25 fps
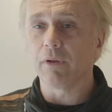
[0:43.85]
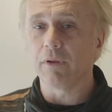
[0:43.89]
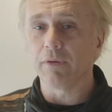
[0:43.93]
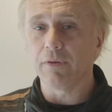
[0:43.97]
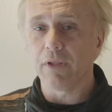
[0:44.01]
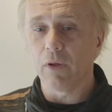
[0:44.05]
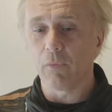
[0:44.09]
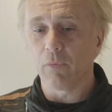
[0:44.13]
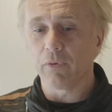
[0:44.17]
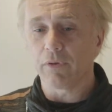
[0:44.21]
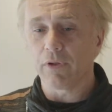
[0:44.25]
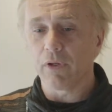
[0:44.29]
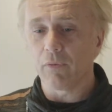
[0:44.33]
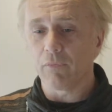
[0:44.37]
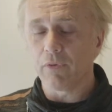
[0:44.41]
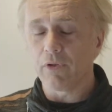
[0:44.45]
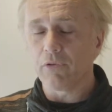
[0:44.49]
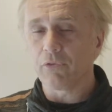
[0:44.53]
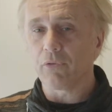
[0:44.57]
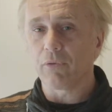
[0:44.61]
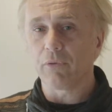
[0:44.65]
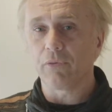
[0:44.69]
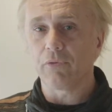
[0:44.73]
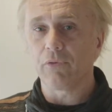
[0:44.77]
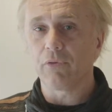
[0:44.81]
networking
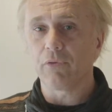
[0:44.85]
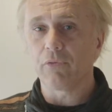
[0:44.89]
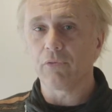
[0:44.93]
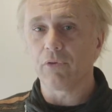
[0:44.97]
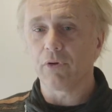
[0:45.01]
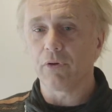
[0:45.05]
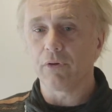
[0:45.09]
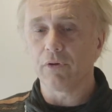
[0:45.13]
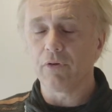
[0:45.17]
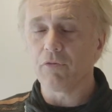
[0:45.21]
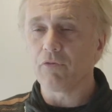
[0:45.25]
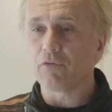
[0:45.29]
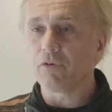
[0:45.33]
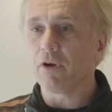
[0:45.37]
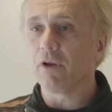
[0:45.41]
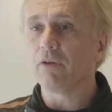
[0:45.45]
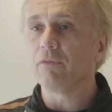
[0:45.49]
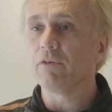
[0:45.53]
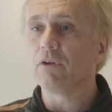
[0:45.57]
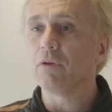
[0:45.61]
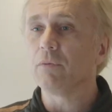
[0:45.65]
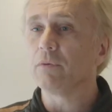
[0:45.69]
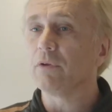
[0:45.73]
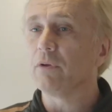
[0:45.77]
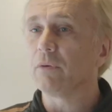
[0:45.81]
resources are in front
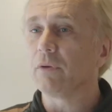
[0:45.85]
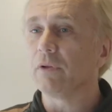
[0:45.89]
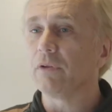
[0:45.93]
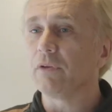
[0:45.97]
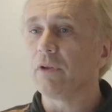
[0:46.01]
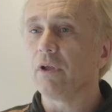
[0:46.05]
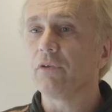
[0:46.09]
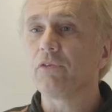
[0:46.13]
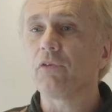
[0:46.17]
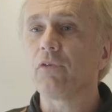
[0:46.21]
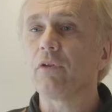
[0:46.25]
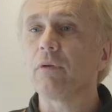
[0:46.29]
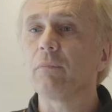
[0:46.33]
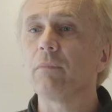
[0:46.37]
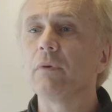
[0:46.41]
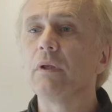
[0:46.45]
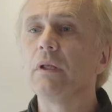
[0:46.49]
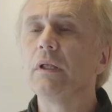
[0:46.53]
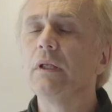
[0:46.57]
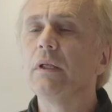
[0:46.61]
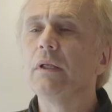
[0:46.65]
of you and you can touch them.